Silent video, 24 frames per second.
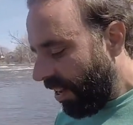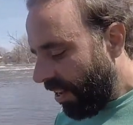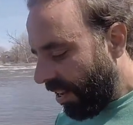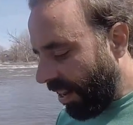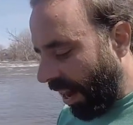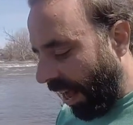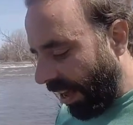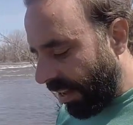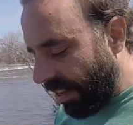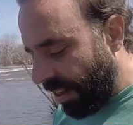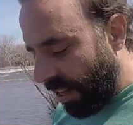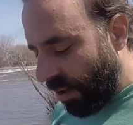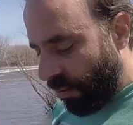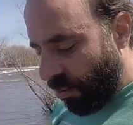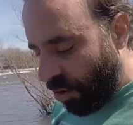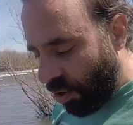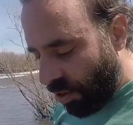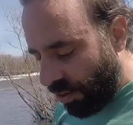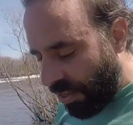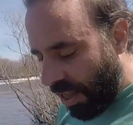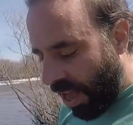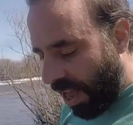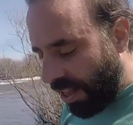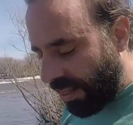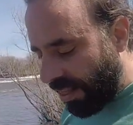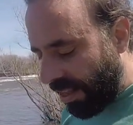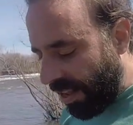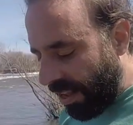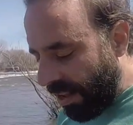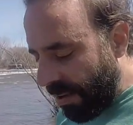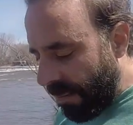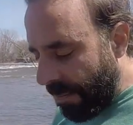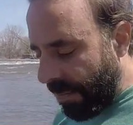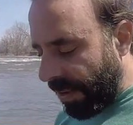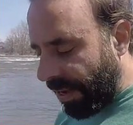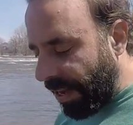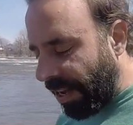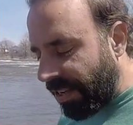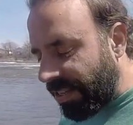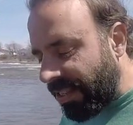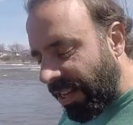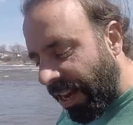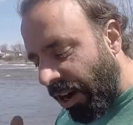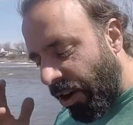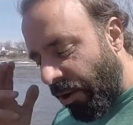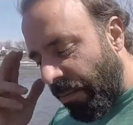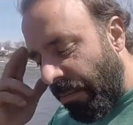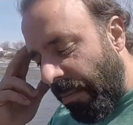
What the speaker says: Like they will not, because their